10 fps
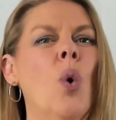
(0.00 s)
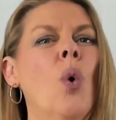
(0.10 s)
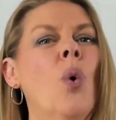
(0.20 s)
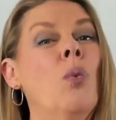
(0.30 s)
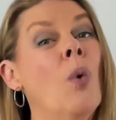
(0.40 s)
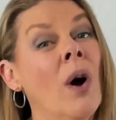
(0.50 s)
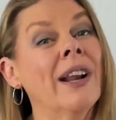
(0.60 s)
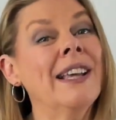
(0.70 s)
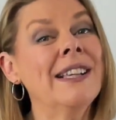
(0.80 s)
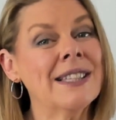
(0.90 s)
or
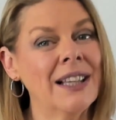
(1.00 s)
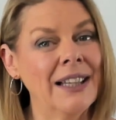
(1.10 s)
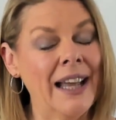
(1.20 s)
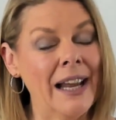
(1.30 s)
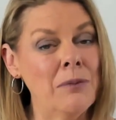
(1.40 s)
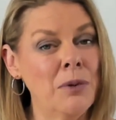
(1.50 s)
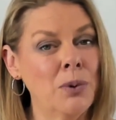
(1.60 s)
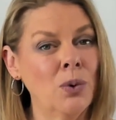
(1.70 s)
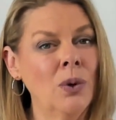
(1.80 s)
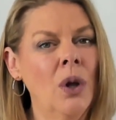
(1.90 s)
what is
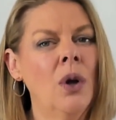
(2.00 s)
claimable,